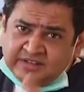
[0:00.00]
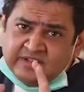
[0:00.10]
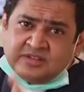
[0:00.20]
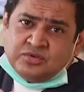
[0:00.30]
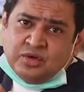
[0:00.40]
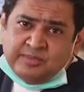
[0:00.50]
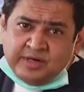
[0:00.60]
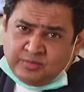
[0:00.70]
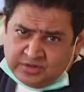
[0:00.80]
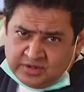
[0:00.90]
It's just not
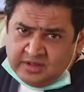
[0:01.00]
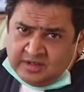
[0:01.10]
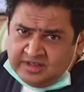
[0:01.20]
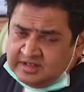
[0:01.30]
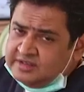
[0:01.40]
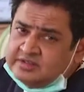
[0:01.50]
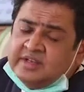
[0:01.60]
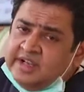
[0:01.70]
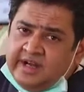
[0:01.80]
meant for children. Adult